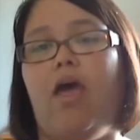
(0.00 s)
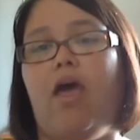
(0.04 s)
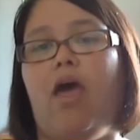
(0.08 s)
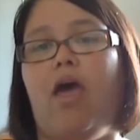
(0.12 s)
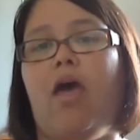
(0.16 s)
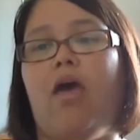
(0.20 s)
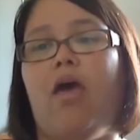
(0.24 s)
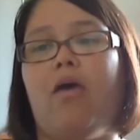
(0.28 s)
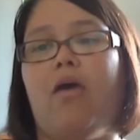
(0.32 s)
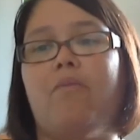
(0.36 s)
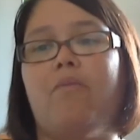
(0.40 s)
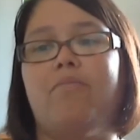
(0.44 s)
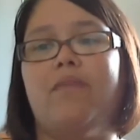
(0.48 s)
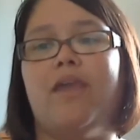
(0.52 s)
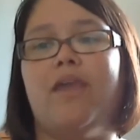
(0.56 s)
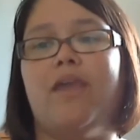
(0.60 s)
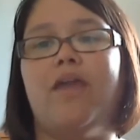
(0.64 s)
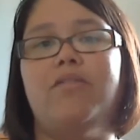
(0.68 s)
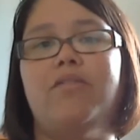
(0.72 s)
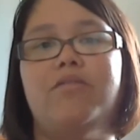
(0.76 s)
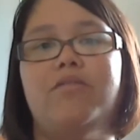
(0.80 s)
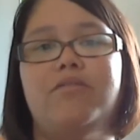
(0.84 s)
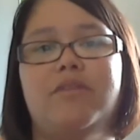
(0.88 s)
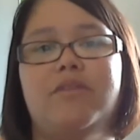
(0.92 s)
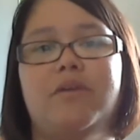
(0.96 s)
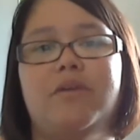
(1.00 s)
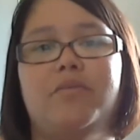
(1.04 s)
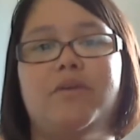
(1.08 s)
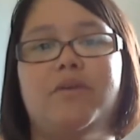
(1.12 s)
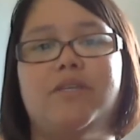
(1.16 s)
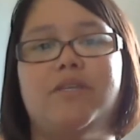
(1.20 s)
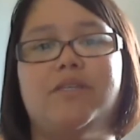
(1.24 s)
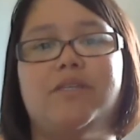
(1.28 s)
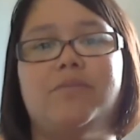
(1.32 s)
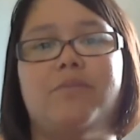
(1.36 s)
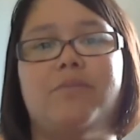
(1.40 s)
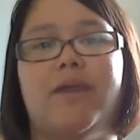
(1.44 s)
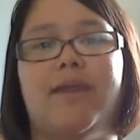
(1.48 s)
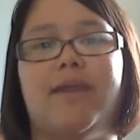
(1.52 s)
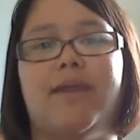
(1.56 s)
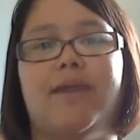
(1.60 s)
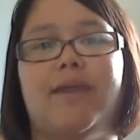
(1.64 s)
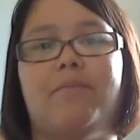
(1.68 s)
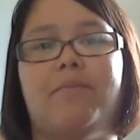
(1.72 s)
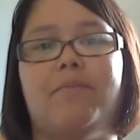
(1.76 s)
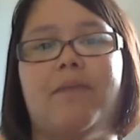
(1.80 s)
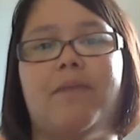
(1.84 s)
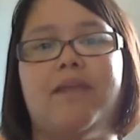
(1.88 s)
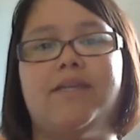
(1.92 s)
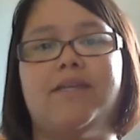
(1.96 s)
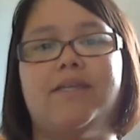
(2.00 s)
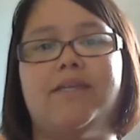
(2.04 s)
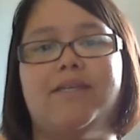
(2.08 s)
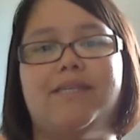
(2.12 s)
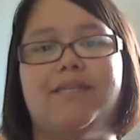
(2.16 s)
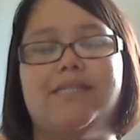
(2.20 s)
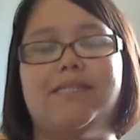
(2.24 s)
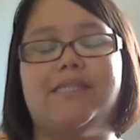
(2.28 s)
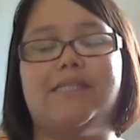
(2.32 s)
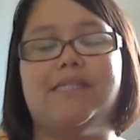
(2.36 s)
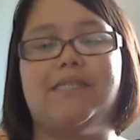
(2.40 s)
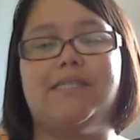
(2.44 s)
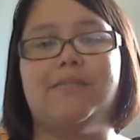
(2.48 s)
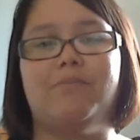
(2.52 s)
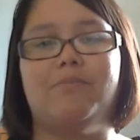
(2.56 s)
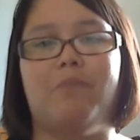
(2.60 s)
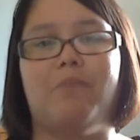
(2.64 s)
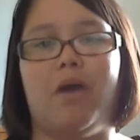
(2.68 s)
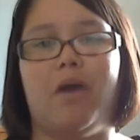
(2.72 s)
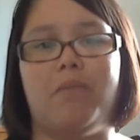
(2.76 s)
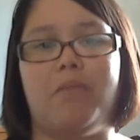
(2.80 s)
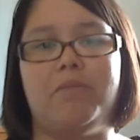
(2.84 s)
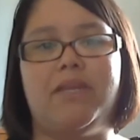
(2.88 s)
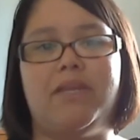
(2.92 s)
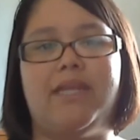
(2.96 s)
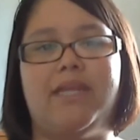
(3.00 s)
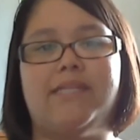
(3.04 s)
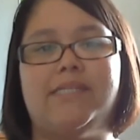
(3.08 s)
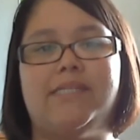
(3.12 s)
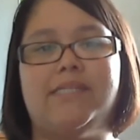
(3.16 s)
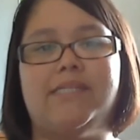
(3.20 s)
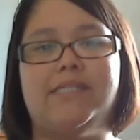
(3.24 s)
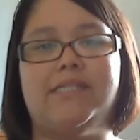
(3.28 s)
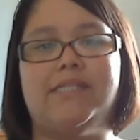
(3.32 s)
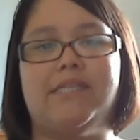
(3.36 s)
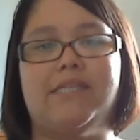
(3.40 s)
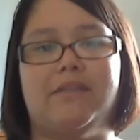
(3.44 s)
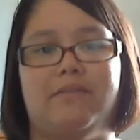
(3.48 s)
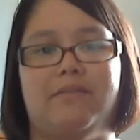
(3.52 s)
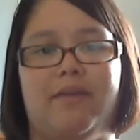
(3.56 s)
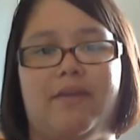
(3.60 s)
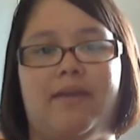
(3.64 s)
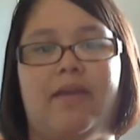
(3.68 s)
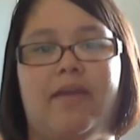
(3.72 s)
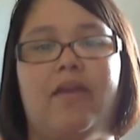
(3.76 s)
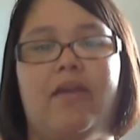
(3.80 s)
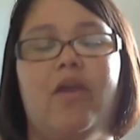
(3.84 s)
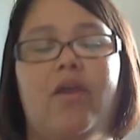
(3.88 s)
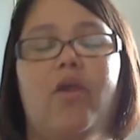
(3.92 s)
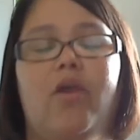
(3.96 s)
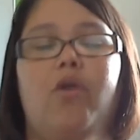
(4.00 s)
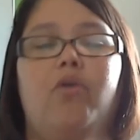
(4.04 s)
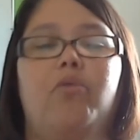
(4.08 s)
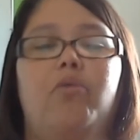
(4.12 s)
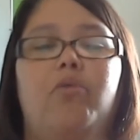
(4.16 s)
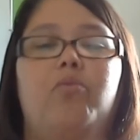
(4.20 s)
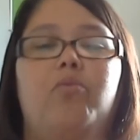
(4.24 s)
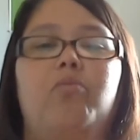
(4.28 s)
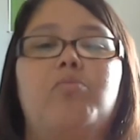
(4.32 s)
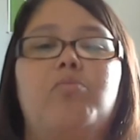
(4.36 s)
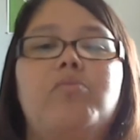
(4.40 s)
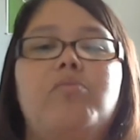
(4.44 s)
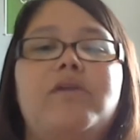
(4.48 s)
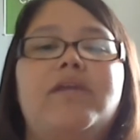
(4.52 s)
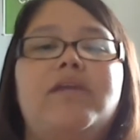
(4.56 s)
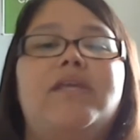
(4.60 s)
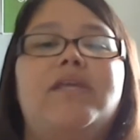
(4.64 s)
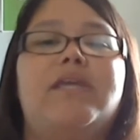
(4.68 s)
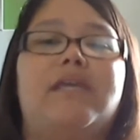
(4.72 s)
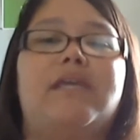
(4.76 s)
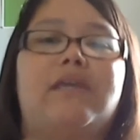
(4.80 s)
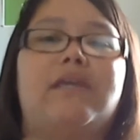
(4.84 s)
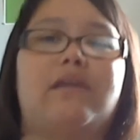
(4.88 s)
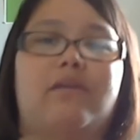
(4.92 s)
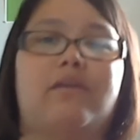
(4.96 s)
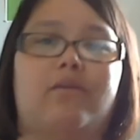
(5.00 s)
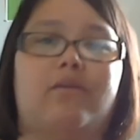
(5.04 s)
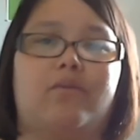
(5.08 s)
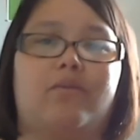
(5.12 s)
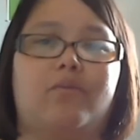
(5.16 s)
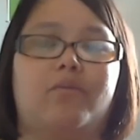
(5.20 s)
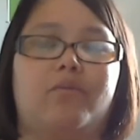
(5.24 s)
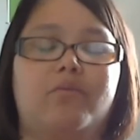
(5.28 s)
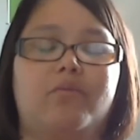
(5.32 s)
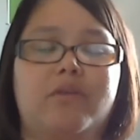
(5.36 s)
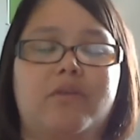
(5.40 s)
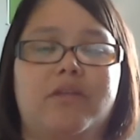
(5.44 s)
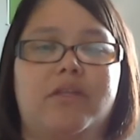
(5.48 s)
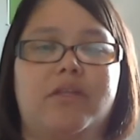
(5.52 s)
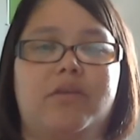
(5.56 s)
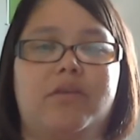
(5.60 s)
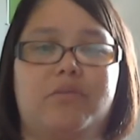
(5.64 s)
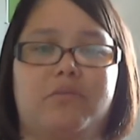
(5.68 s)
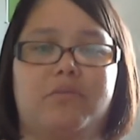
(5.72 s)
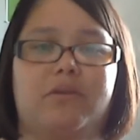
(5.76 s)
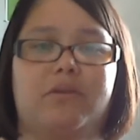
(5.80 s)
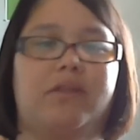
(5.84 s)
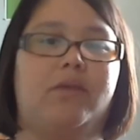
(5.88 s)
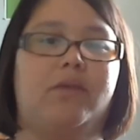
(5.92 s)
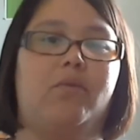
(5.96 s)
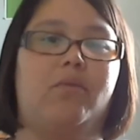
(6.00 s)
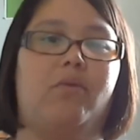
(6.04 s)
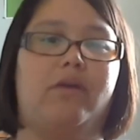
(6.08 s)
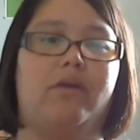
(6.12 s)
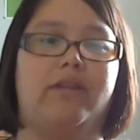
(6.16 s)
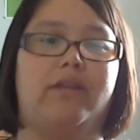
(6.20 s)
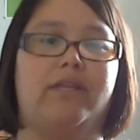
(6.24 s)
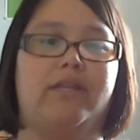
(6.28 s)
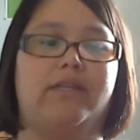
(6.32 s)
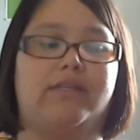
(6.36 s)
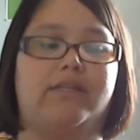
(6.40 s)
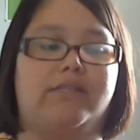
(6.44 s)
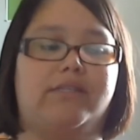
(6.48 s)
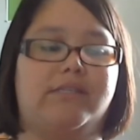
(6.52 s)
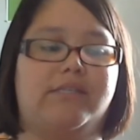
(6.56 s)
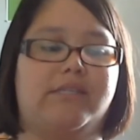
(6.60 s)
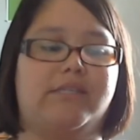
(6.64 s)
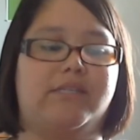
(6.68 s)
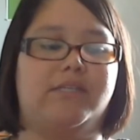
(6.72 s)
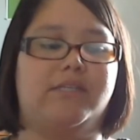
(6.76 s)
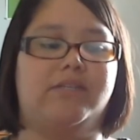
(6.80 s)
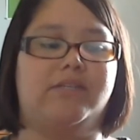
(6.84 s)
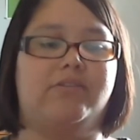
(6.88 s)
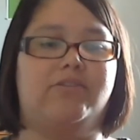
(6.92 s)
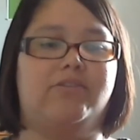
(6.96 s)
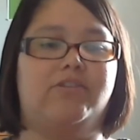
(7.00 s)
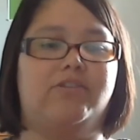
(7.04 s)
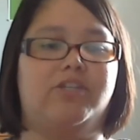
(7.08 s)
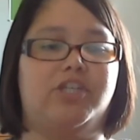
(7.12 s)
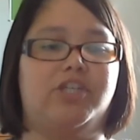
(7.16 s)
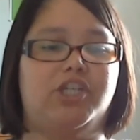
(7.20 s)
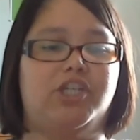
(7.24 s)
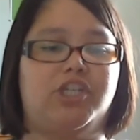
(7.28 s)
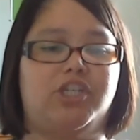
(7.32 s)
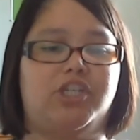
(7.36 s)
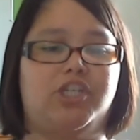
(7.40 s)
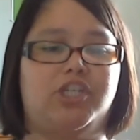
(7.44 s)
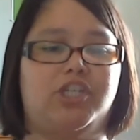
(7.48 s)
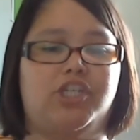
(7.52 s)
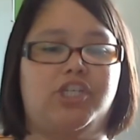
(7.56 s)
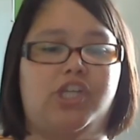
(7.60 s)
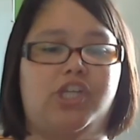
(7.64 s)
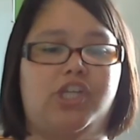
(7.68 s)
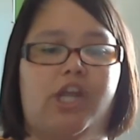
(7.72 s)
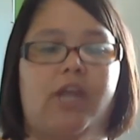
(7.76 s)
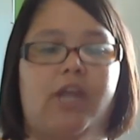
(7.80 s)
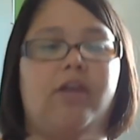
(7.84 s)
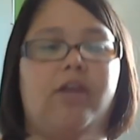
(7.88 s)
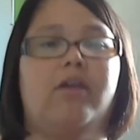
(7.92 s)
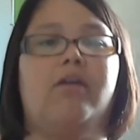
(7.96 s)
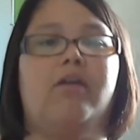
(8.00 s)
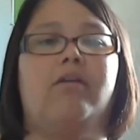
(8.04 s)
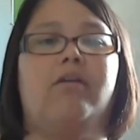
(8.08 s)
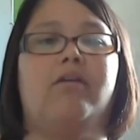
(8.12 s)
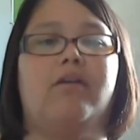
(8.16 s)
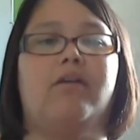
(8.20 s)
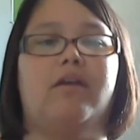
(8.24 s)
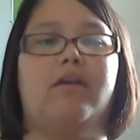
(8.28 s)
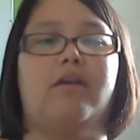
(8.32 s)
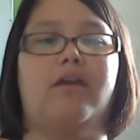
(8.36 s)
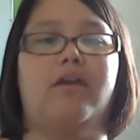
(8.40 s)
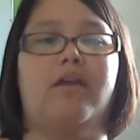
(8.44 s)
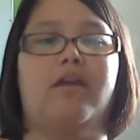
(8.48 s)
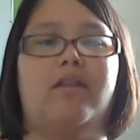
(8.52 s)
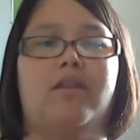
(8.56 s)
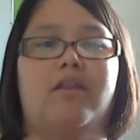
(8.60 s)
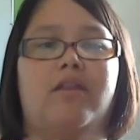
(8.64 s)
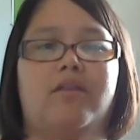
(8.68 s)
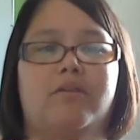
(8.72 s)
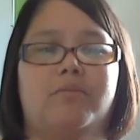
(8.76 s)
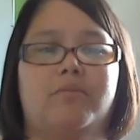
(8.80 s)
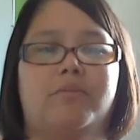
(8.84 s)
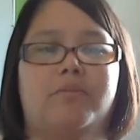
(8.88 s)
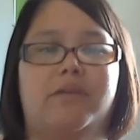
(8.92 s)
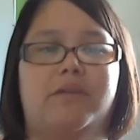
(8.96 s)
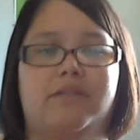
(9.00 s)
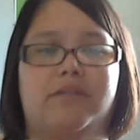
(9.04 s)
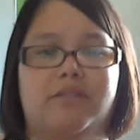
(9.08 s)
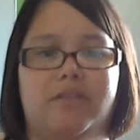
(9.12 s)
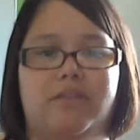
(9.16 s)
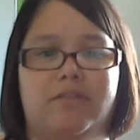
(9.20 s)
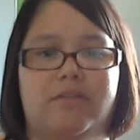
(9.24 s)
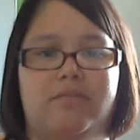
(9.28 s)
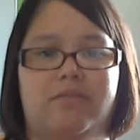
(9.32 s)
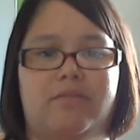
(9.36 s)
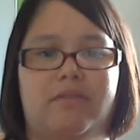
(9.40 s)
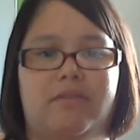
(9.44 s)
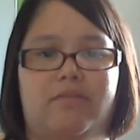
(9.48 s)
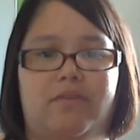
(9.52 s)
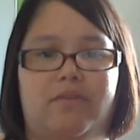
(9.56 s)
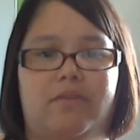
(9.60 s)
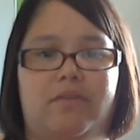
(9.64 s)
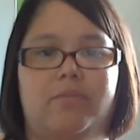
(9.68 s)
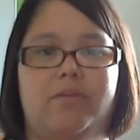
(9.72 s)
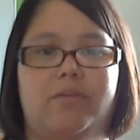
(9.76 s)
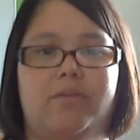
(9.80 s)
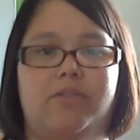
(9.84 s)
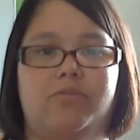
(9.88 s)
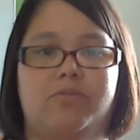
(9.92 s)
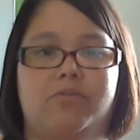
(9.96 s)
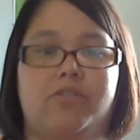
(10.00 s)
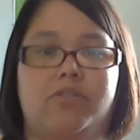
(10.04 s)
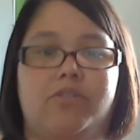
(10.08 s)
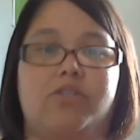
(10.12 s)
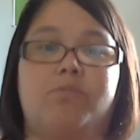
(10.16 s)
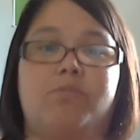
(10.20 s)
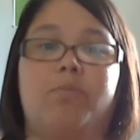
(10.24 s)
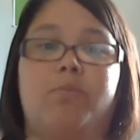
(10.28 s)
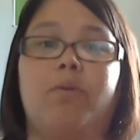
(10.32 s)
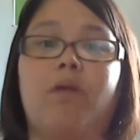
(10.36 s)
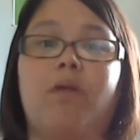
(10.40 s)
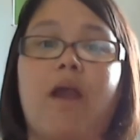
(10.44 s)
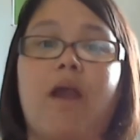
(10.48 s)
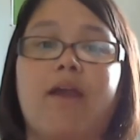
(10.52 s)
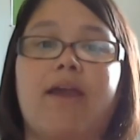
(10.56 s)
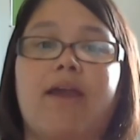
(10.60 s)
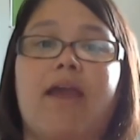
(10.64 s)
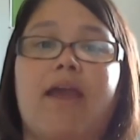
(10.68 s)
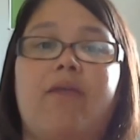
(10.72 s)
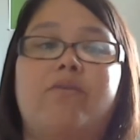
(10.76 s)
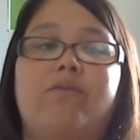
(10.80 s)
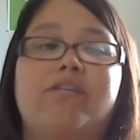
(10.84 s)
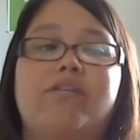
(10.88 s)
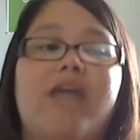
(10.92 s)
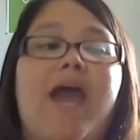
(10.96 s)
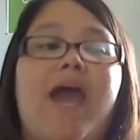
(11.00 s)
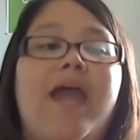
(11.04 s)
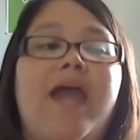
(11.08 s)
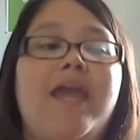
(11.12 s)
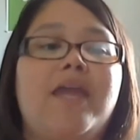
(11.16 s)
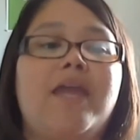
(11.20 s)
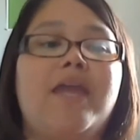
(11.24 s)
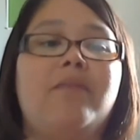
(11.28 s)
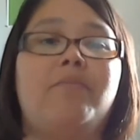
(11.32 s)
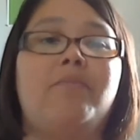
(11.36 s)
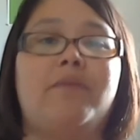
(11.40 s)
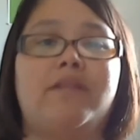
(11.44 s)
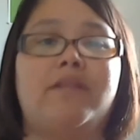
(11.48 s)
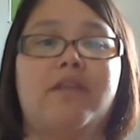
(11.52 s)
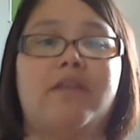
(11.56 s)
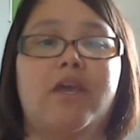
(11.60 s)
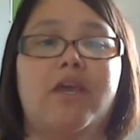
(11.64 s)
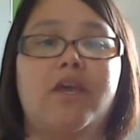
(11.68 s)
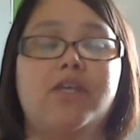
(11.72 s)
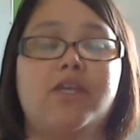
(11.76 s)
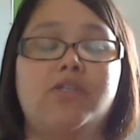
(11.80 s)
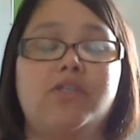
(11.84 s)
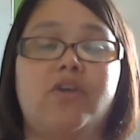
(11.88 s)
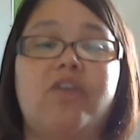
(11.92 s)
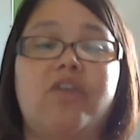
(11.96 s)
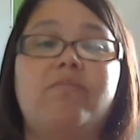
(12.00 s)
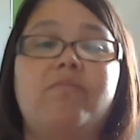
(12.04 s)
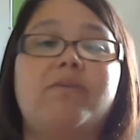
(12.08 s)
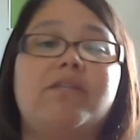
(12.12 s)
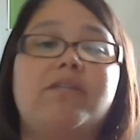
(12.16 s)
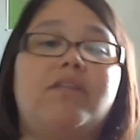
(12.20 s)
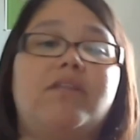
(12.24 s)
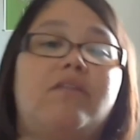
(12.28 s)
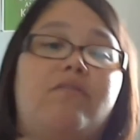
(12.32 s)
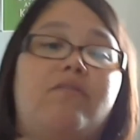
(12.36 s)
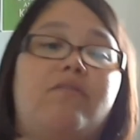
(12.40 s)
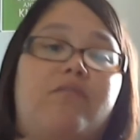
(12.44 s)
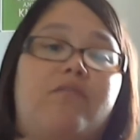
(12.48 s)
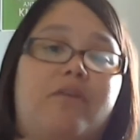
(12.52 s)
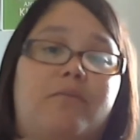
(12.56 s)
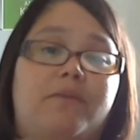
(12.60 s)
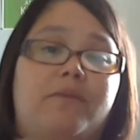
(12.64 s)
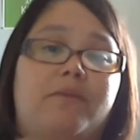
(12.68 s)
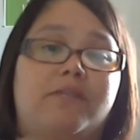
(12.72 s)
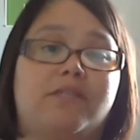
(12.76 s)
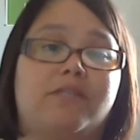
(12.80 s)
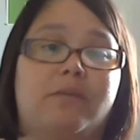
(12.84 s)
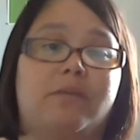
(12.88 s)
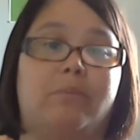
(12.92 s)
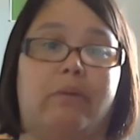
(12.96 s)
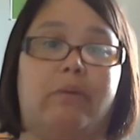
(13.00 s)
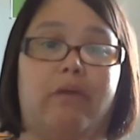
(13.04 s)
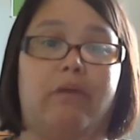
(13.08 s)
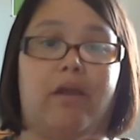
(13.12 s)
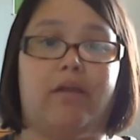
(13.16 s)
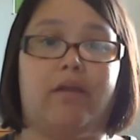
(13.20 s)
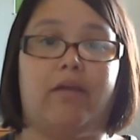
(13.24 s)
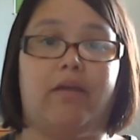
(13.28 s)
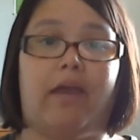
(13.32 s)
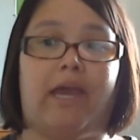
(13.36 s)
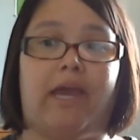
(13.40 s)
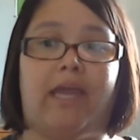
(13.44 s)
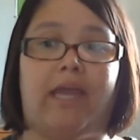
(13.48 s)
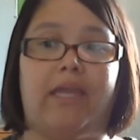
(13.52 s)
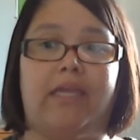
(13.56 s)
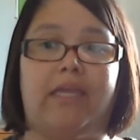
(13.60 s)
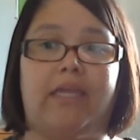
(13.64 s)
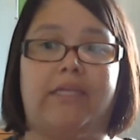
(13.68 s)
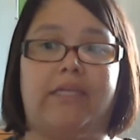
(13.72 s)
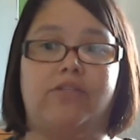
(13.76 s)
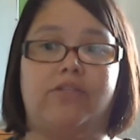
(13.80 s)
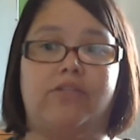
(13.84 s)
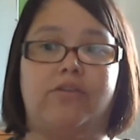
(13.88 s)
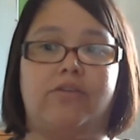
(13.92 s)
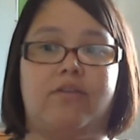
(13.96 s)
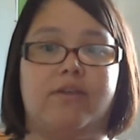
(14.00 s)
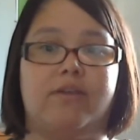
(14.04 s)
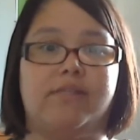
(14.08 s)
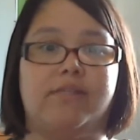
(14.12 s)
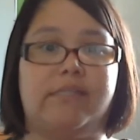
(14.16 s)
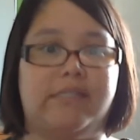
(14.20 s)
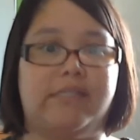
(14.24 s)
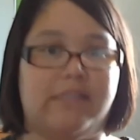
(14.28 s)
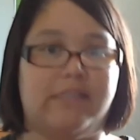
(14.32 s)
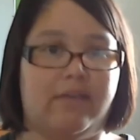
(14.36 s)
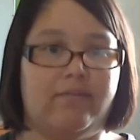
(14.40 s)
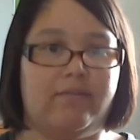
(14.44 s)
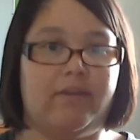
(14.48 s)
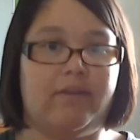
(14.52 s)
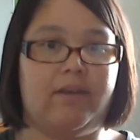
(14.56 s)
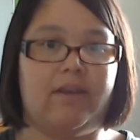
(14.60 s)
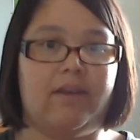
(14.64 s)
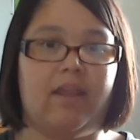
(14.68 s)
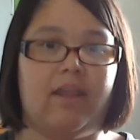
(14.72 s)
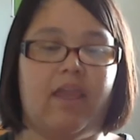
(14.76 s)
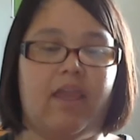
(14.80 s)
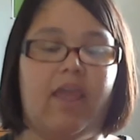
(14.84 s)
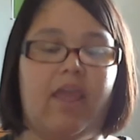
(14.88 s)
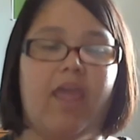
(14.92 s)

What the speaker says: The other thing was my mom and Auntie Sylvia really, really, really wanted to share another piece of the Philippines, which is Boracay, which I'd been to the Philippines and Boracay in 2007,